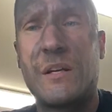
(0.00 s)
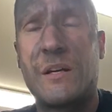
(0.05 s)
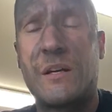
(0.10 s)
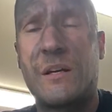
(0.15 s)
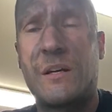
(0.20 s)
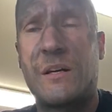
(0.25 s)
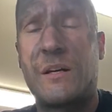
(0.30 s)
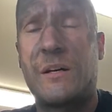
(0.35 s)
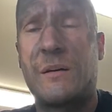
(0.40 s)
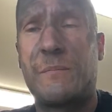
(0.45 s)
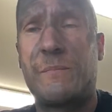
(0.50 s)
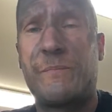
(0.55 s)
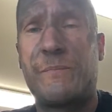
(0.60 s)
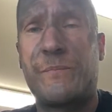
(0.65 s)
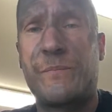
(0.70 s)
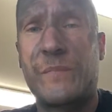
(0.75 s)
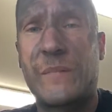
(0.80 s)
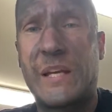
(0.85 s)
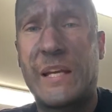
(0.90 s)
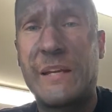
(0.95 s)
And
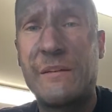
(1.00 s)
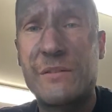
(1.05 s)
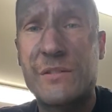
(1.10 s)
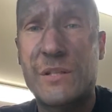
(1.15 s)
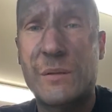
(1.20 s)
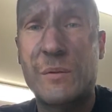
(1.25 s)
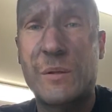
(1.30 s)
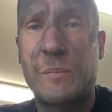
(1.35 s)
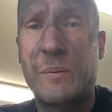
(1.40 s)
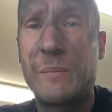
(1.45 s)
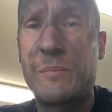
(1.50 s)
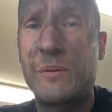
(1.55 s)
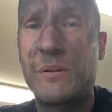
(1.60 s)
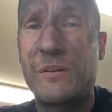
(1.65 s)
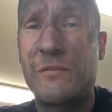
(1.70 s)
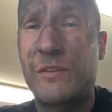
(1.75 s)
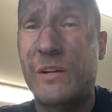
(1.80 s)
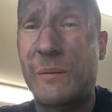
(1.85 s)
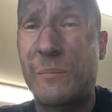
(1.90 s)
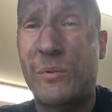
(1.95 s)
even some of the people that
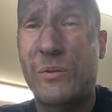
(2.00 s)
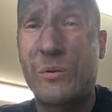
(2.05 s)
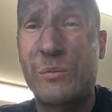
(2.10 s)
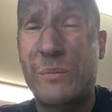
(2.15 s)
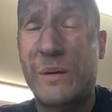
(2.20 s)
have come through